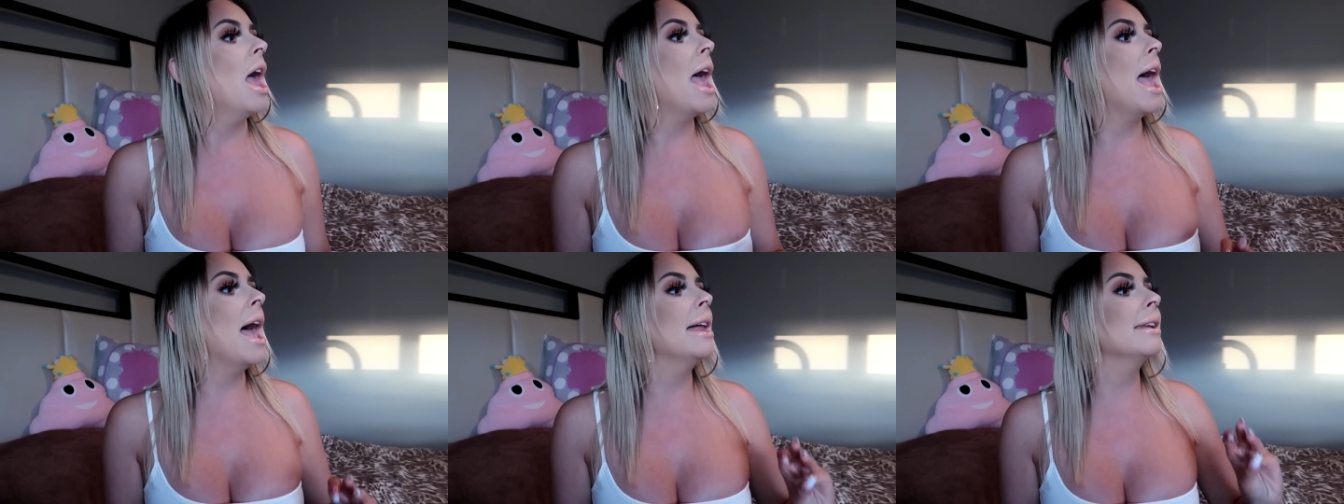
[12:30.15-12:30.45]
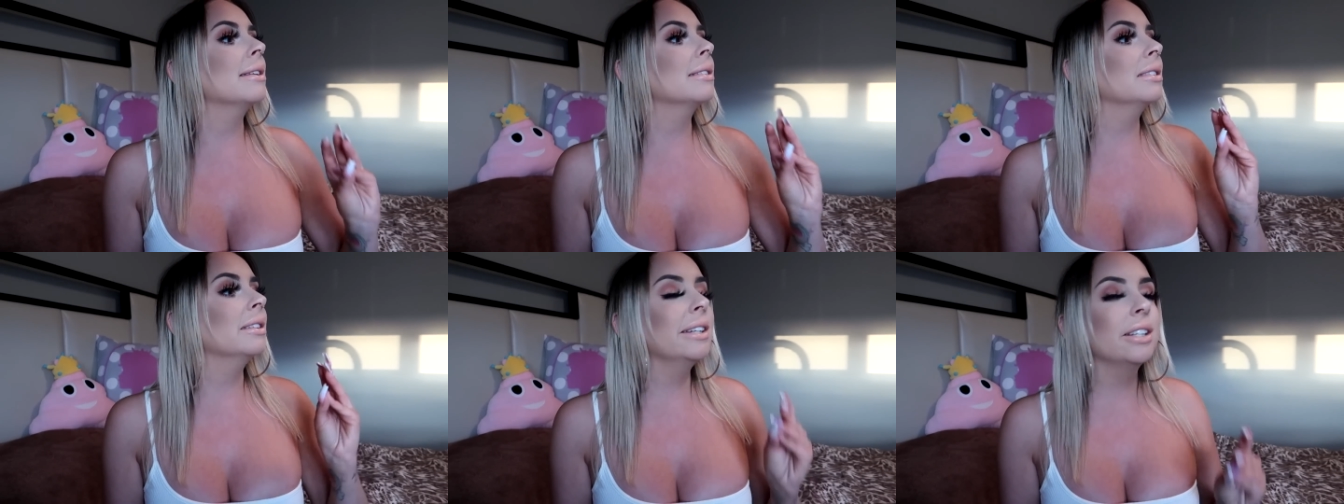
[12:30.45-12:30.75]

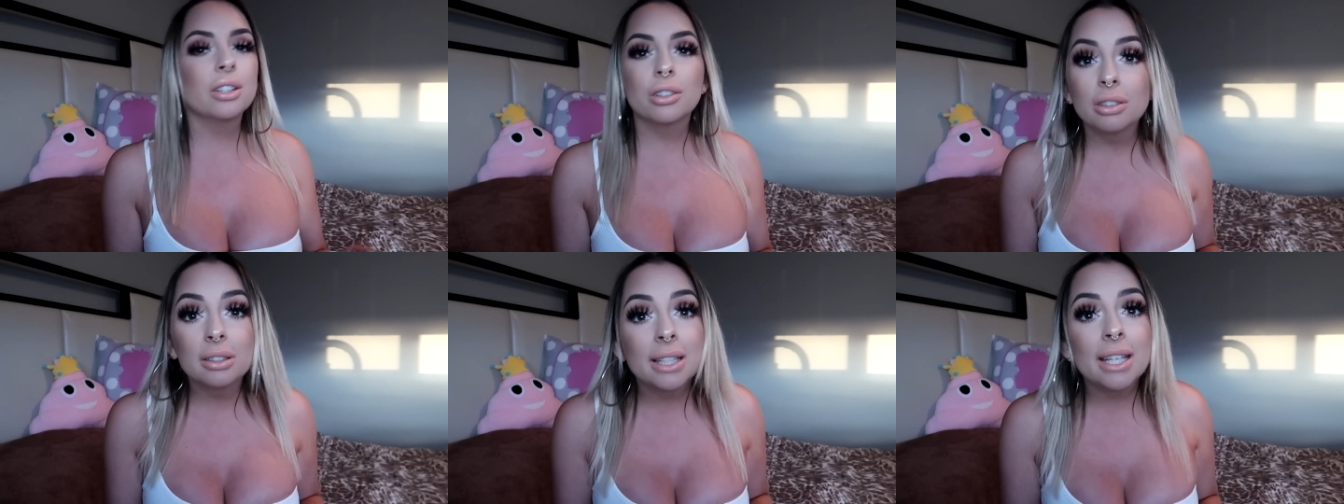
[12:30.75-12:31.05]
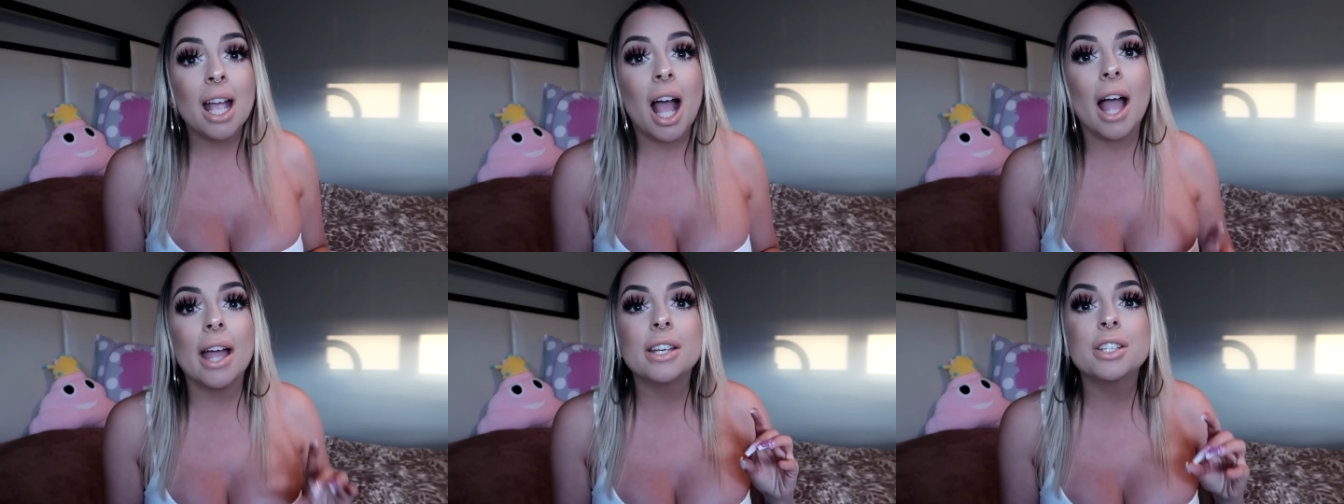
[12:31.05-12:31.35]
And
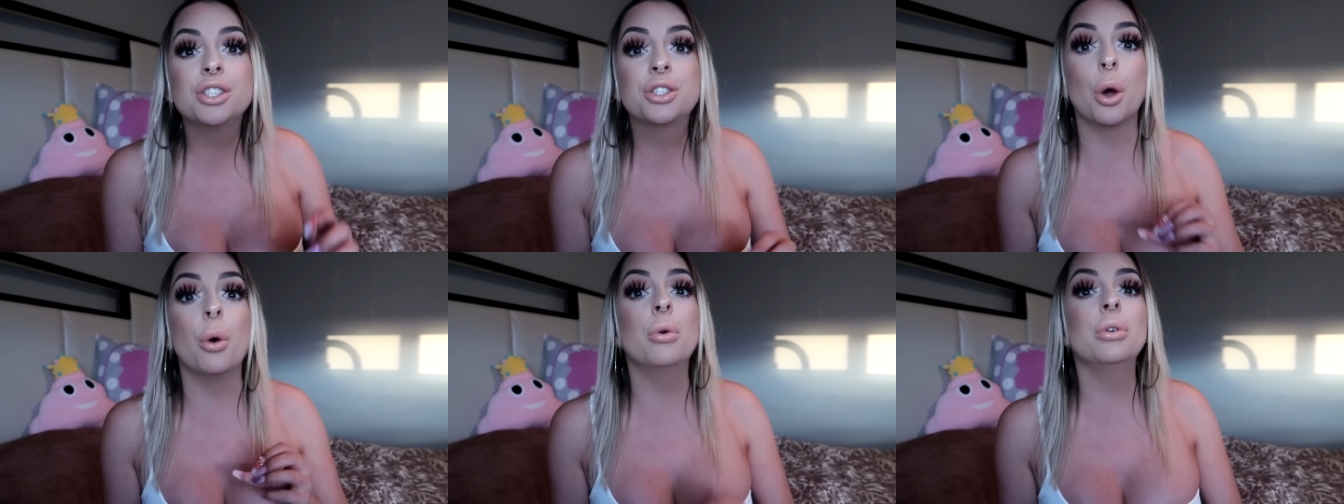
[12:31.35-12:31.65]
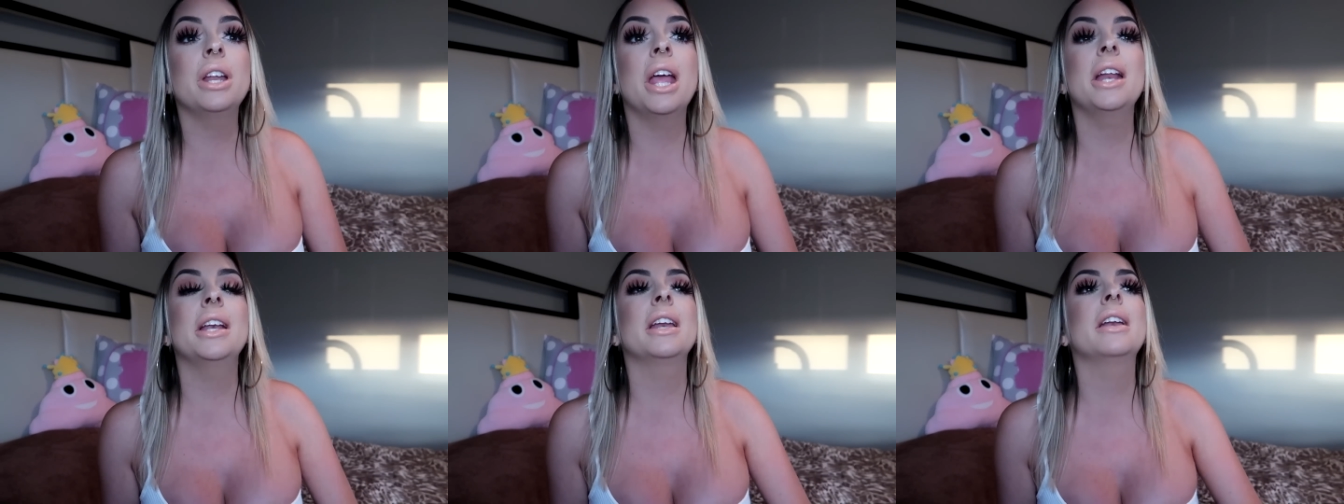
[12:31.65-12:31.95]
literally I
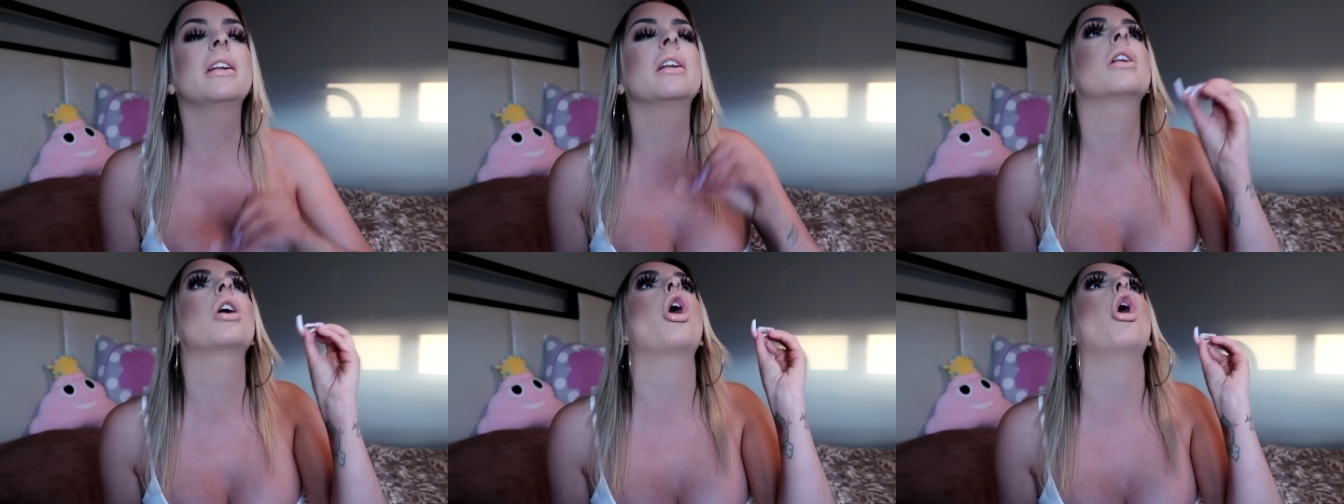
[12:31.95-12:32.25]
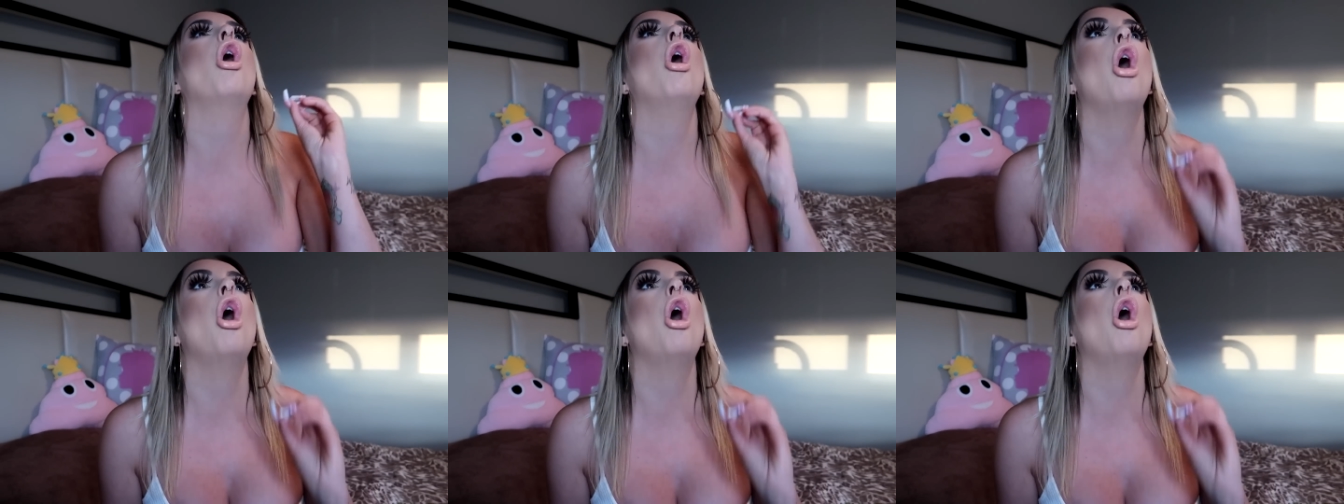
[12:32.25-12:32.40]
donated it